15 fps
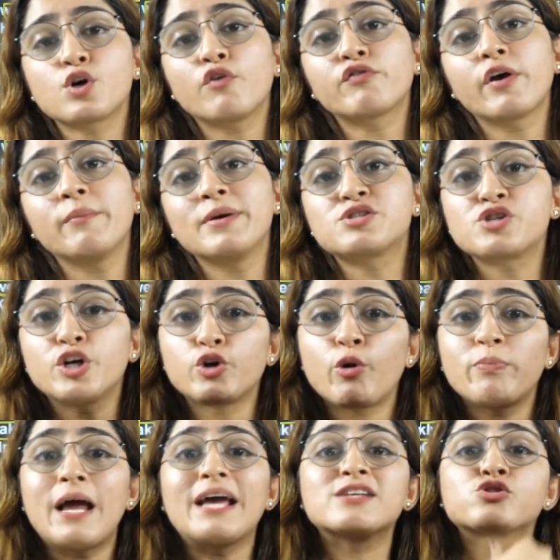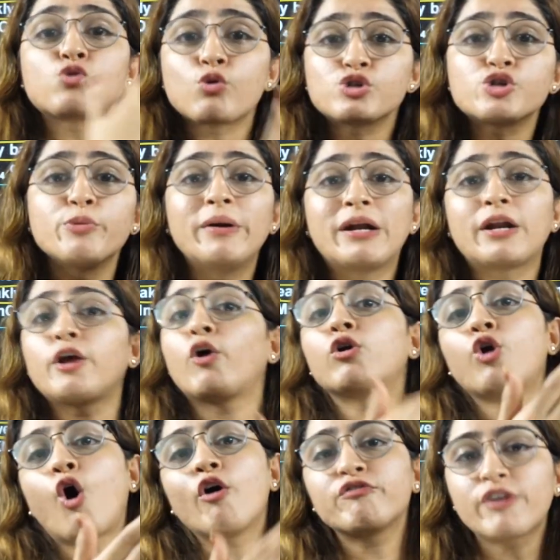chemistry to apply stoichiometry or law
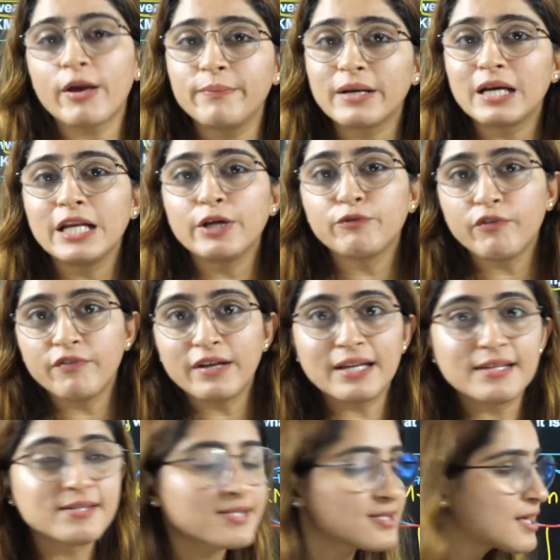of chemical equivalence.